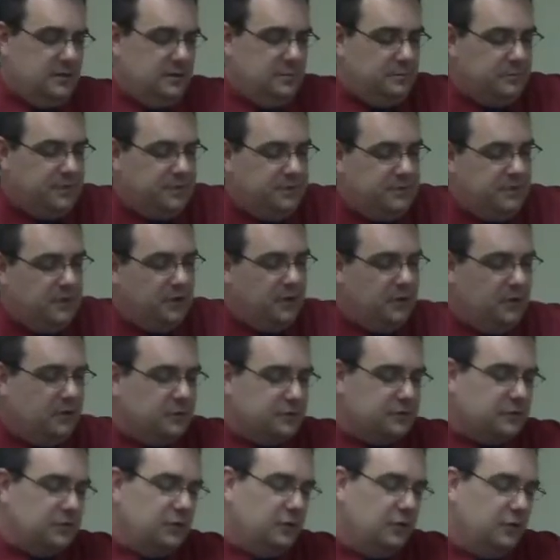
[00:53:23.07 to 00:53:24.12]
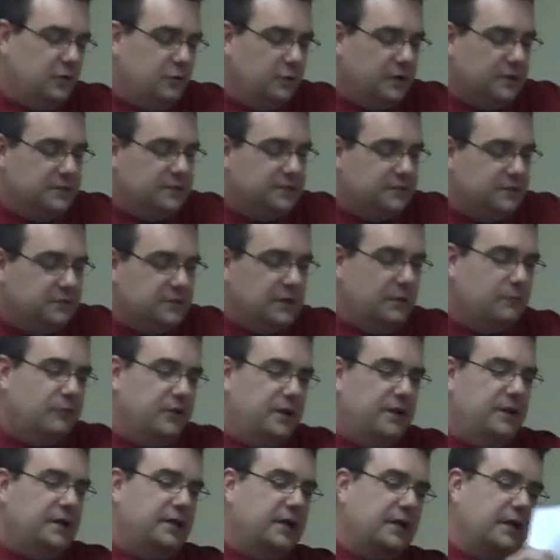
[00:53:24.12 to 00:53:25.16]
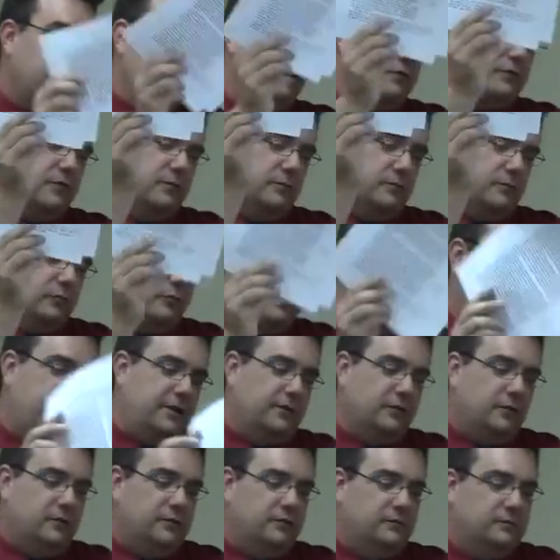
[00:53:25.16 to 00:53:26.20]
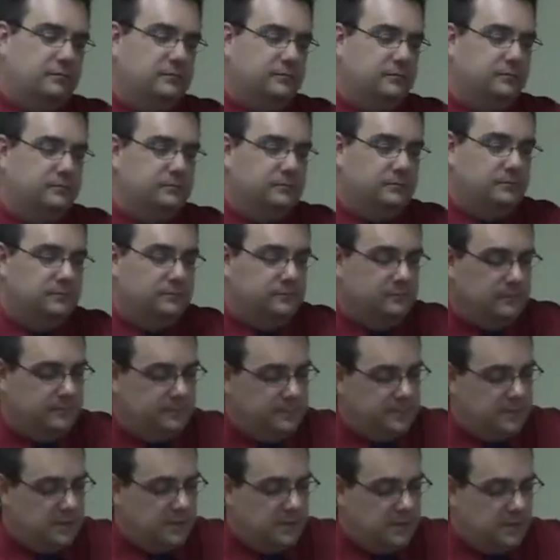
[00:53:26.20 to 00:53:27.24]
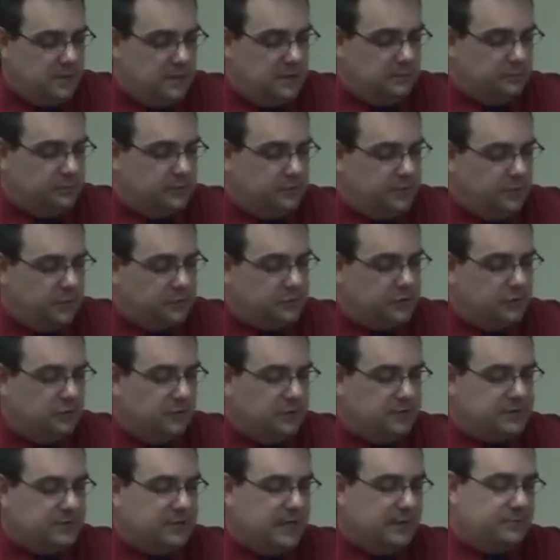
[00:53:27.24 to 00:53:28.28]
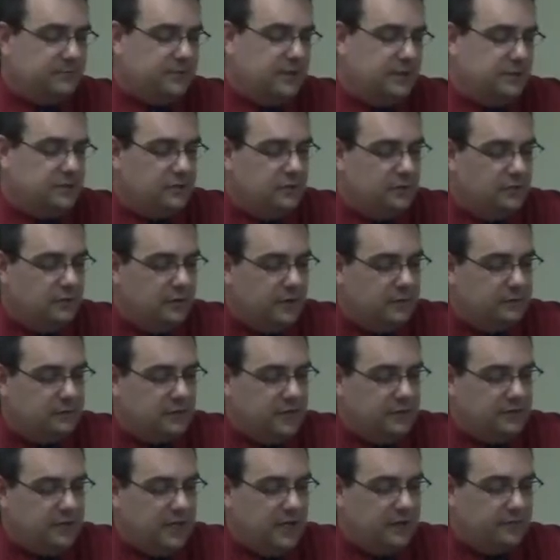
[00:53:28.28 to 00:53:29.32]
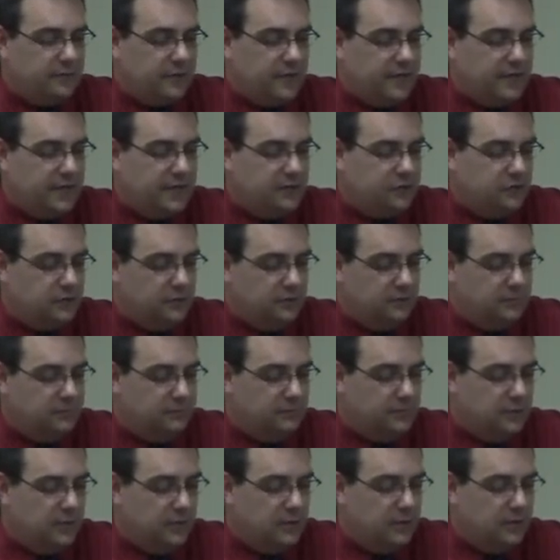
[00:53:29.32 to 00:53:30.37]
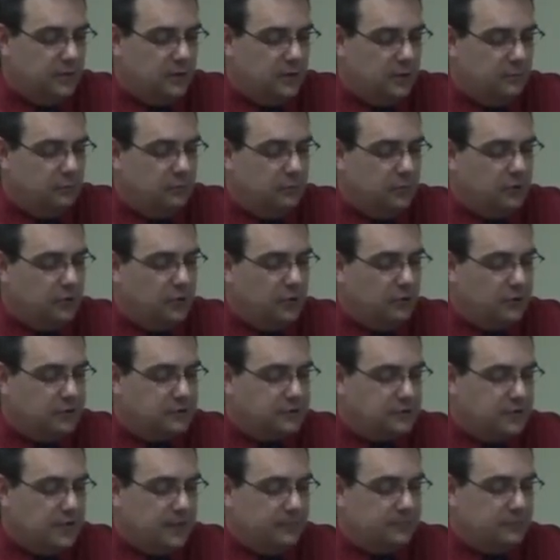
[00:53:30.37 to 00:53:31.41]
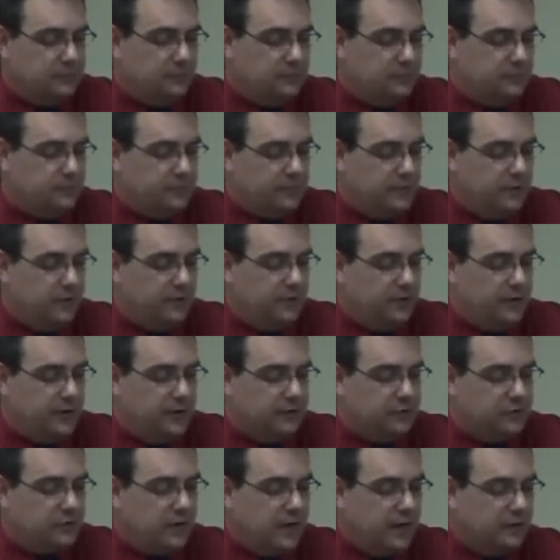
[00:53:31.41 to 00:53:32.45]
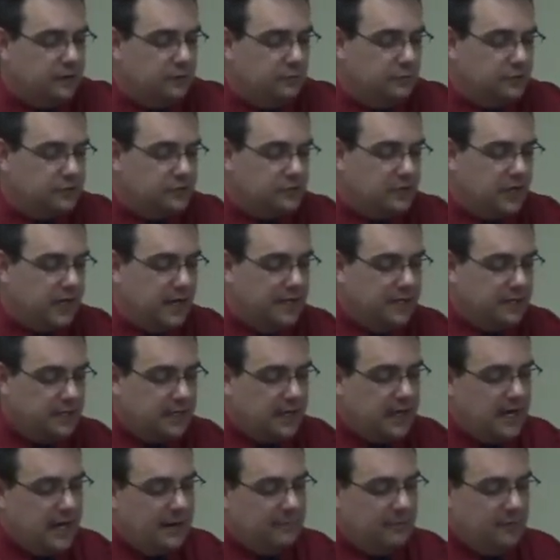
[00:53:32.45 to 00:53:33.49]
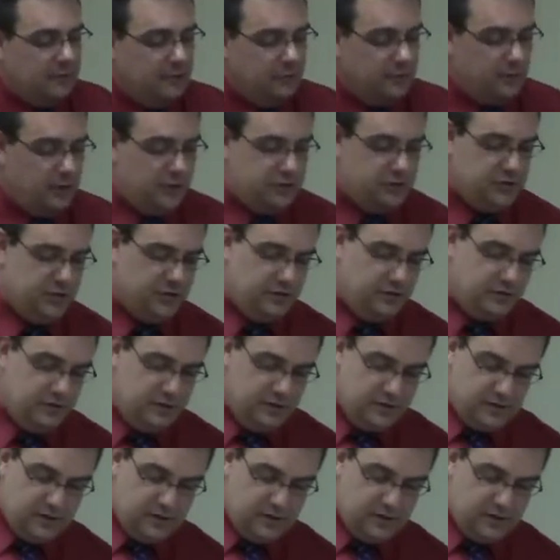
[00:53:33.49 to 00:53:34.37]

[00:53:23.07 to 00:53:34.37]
but those who, so I'm reading again from Randall. But those who accept Tischendorf's identification will go a step further and try to assign a common origin.